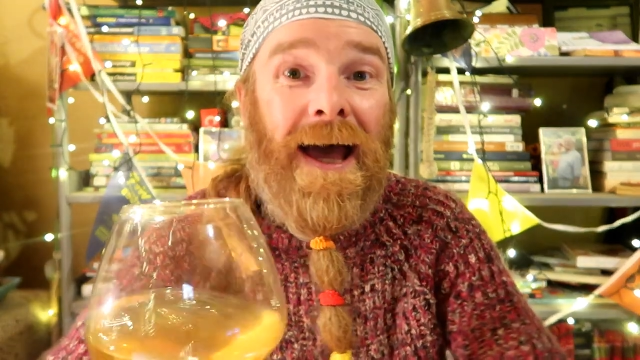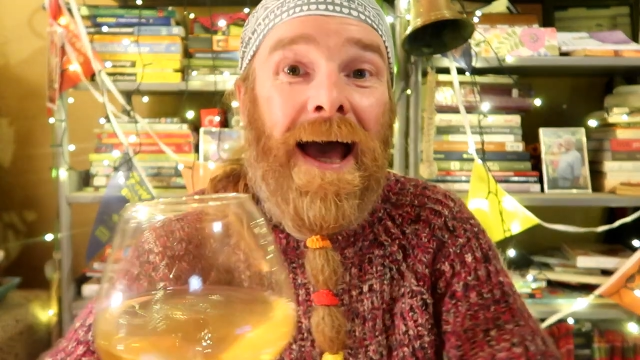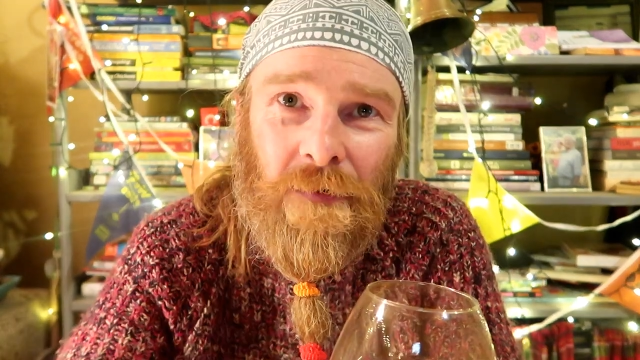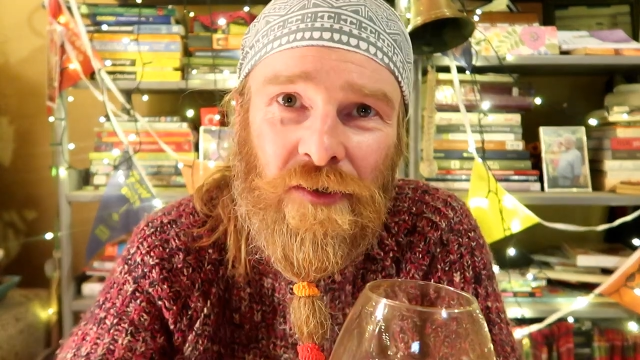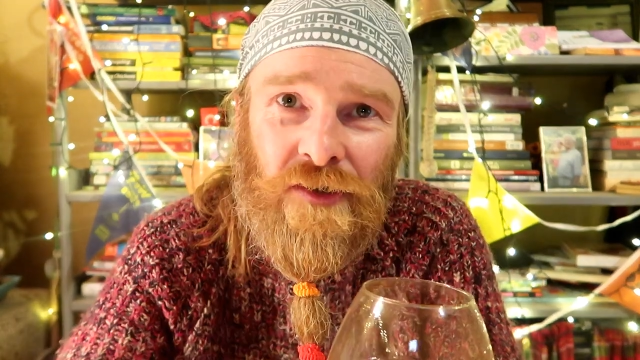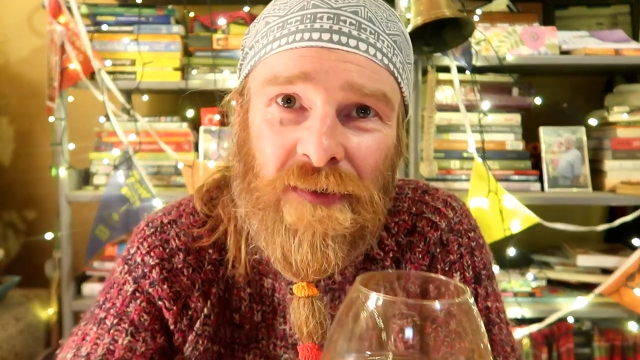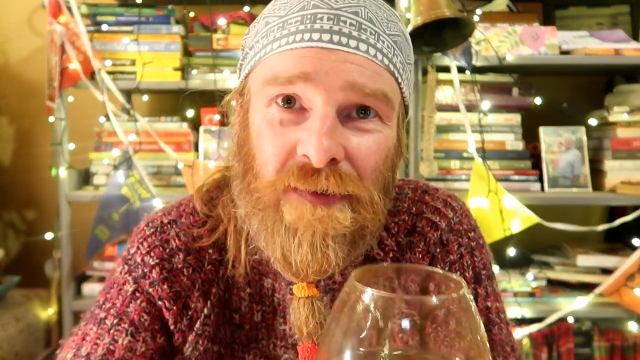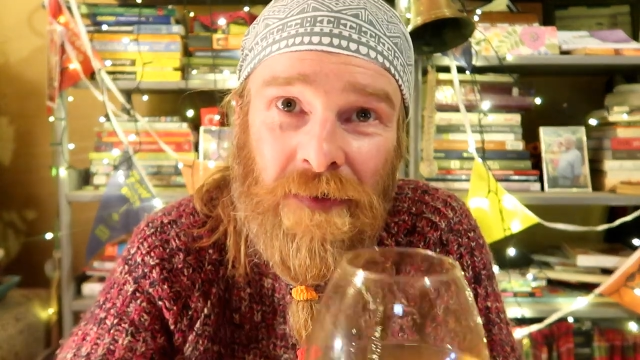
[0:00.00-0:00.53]
So
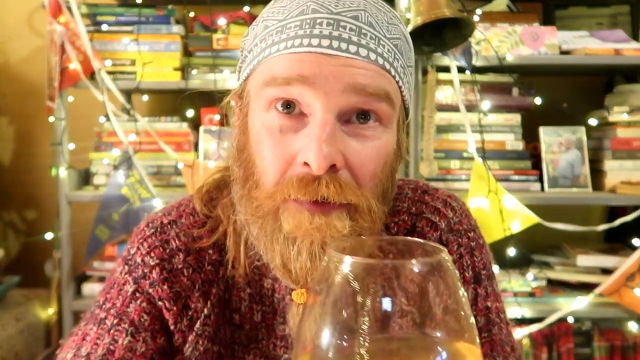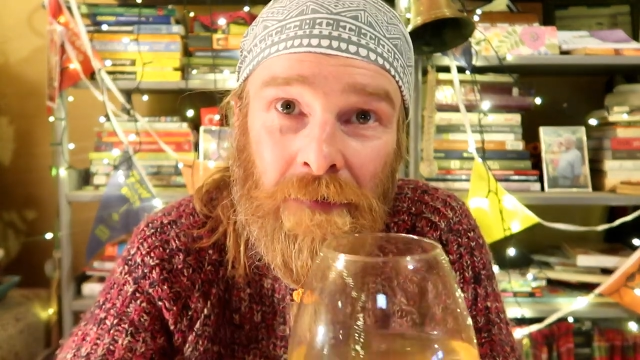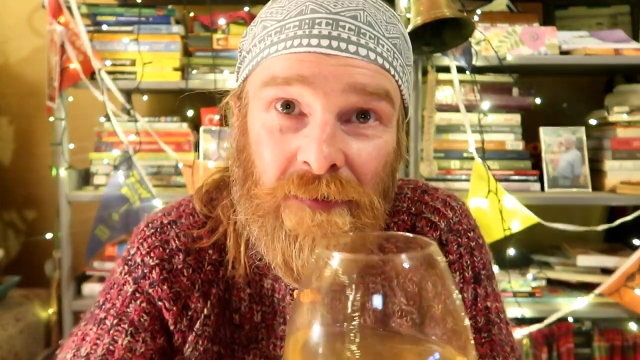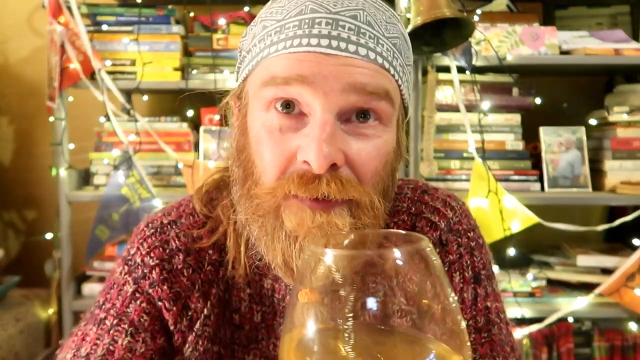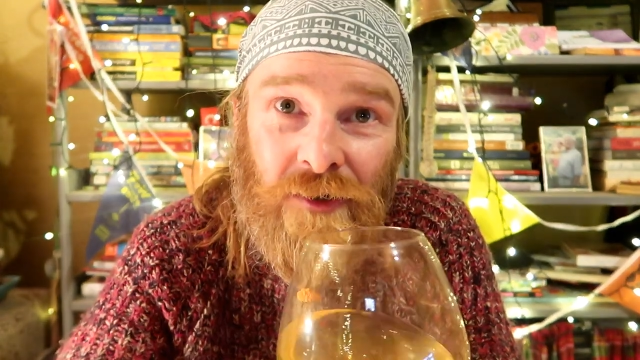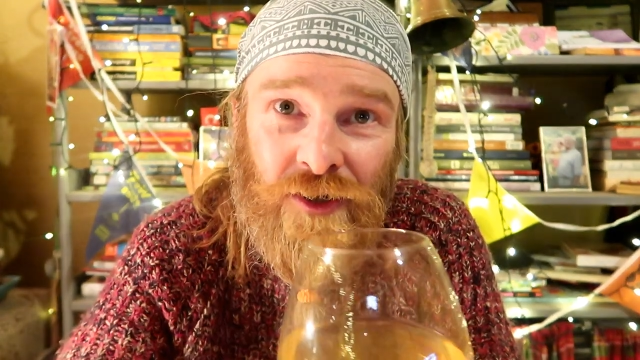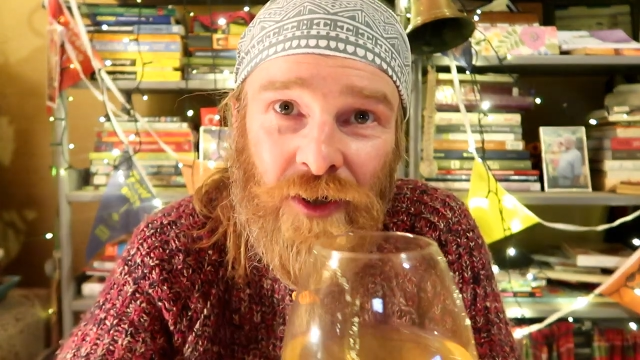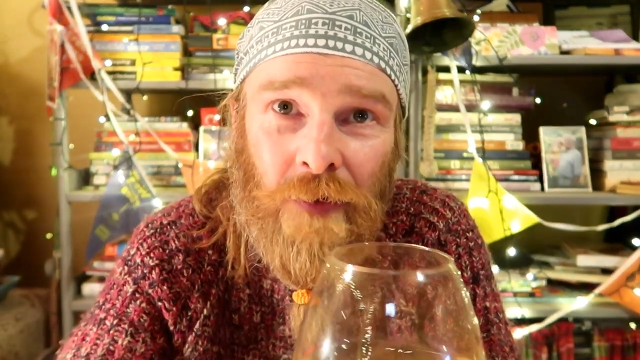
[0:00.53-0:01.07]
it just goes
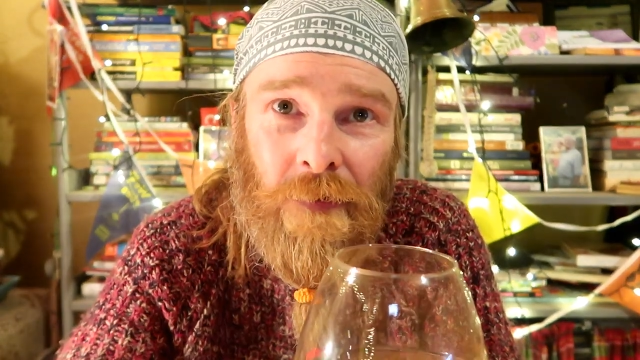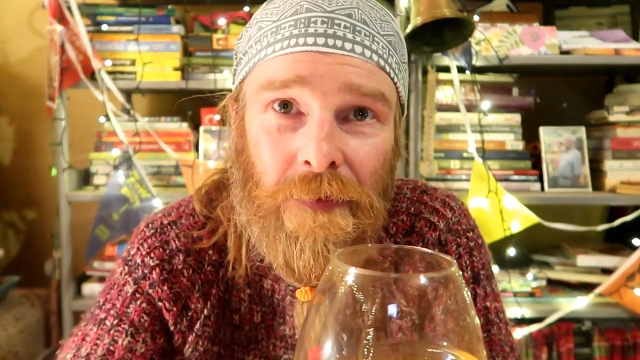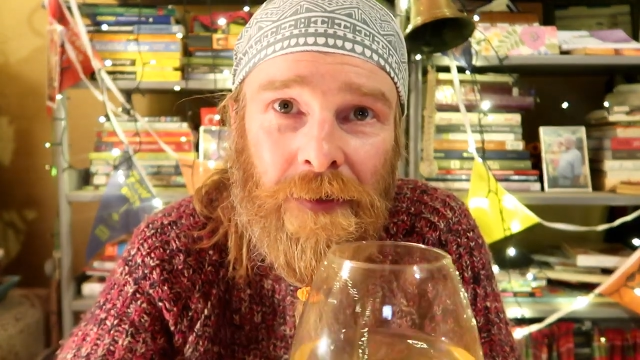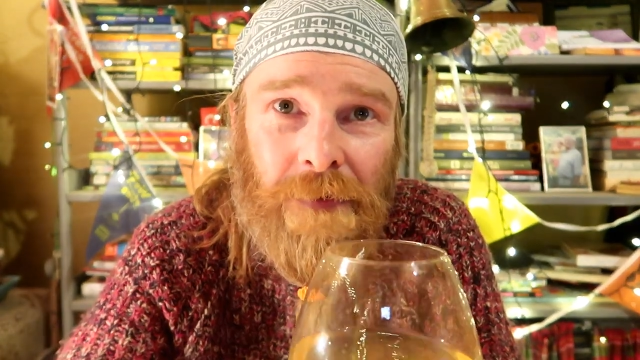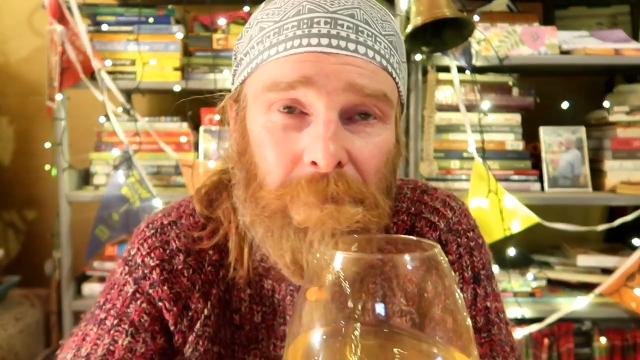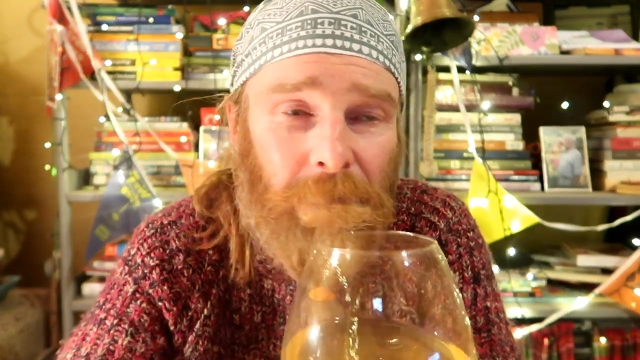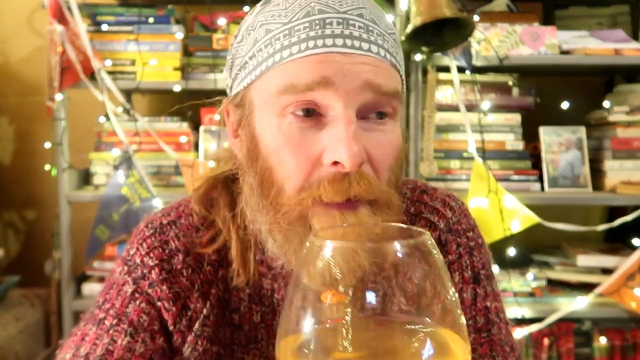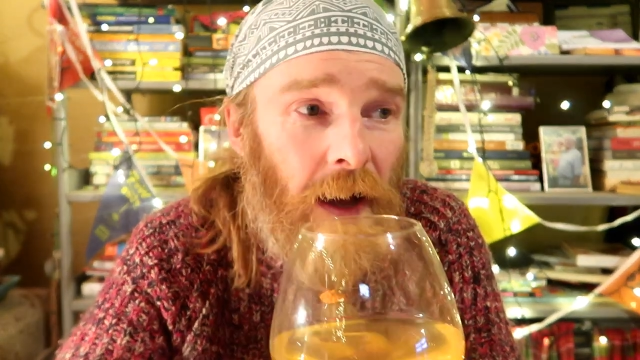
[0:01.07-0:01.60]
to show
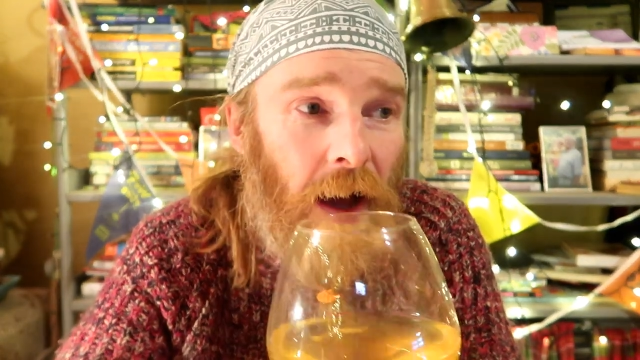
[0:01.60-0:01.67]
that